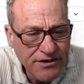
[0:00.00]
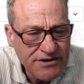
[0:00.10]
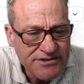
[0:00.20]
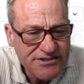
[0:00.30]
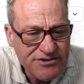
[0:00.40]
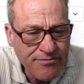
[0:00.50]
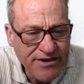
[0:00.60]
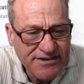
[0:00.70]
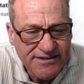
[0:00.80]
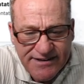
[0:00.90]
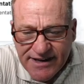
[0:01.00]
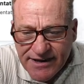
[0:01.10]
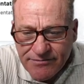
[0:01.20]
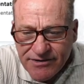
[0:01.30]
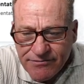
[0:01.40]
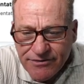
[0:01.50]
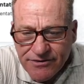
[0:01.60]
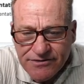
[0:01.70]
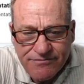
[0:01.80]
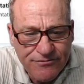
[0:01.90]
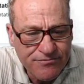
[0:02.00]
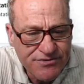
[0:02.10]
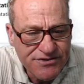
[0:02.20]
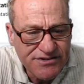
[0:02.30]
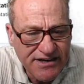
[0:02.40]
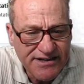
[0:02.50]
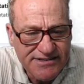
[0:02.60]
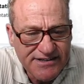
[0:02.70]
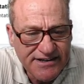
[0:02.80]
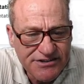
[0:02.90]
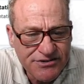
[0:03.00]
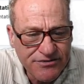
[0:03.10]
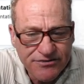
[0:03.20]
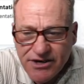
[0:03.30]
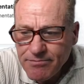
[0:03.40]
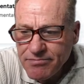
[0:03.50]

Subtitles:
Let's go back to the Kanban board. Oops, I guess I screwed up.